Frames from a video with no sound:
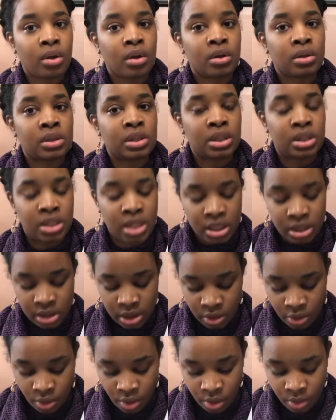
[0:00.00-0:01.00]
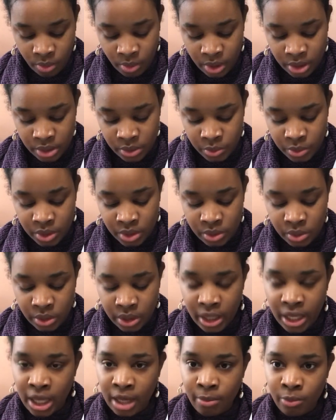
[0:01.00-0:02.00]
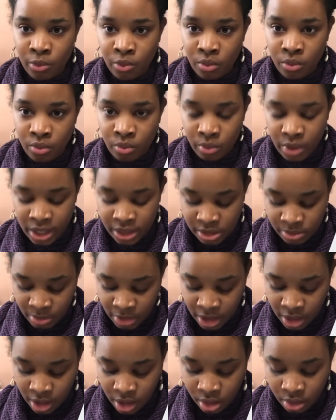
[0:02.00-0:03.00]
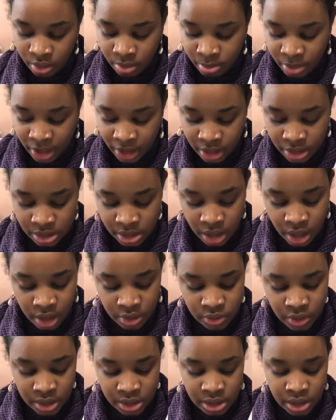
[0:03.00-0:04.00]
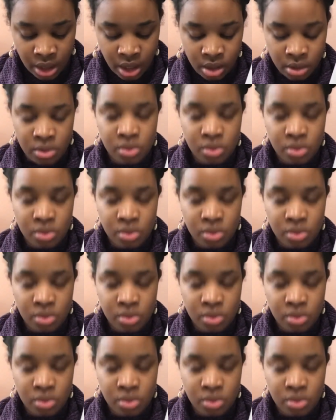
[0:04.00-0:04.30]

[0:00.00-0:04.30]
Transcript: suggested yarn was, which is a camel as the main color and black as the contrasting color,